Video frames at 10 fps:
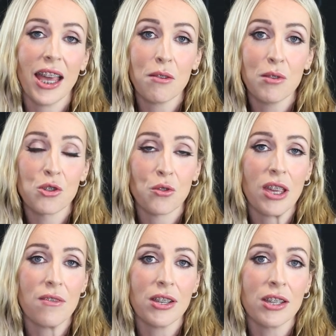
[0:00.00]
language or
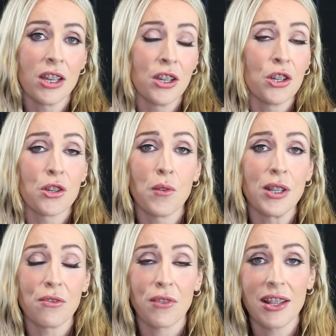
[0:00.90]
even
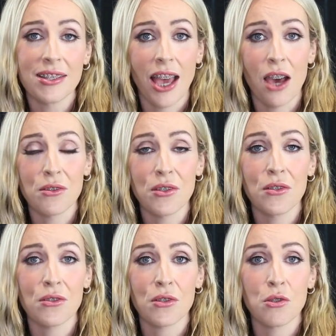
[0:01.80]
going to friends'
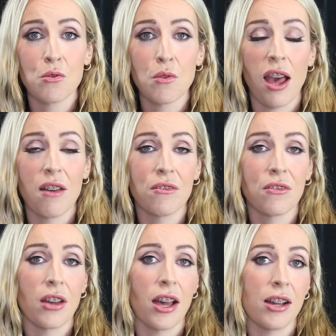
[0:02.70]
houses who
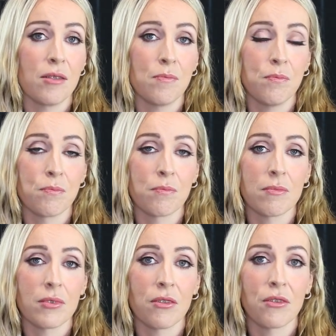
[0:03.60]
have um,
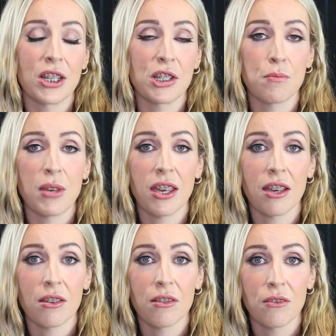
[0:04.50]
French
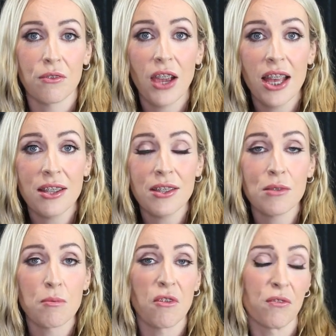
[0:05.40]
speaking
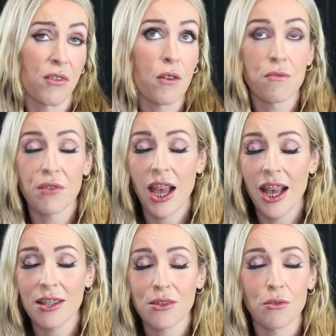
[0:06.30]
friends from
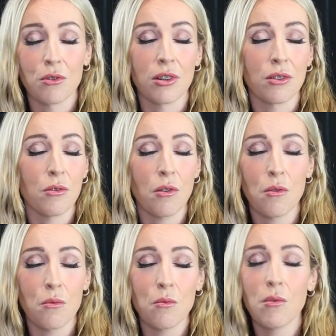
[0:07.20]
France or
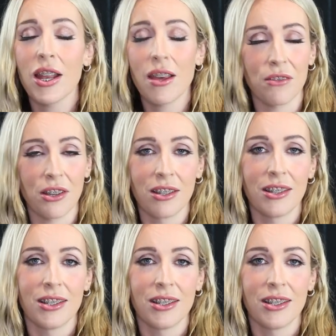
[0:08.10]
whatever.